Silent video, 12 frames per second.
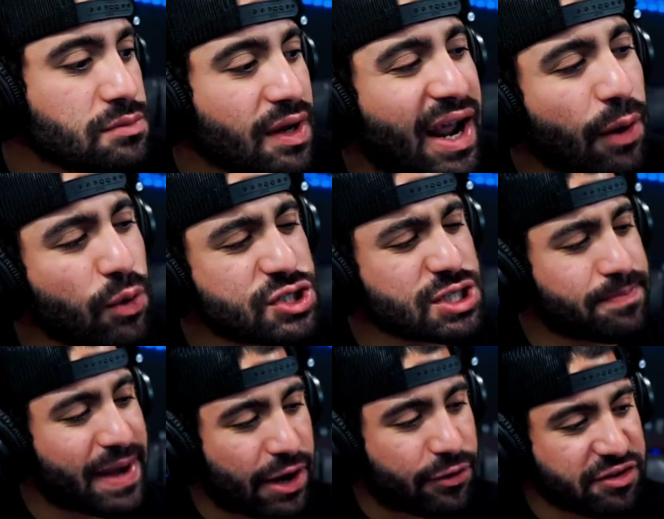I wish the
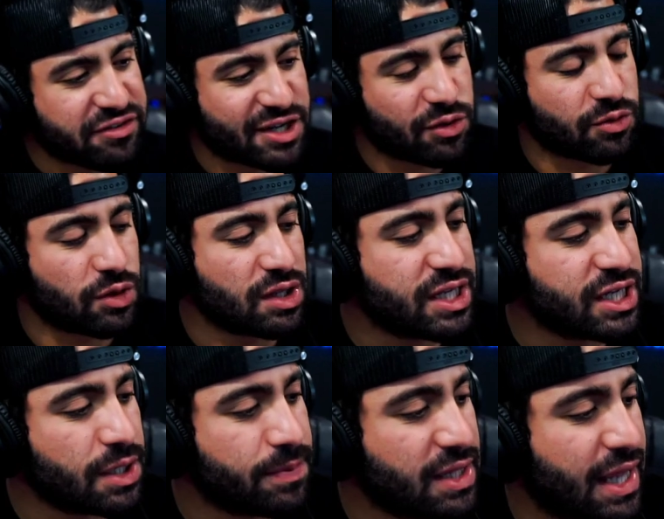background singers were a
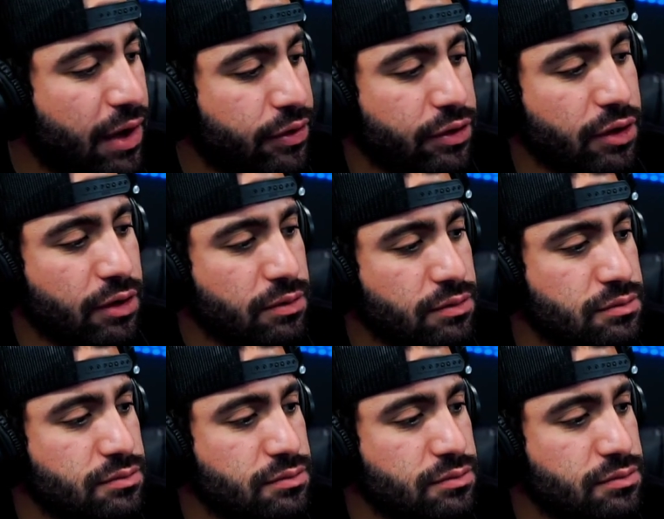little bit louder, though.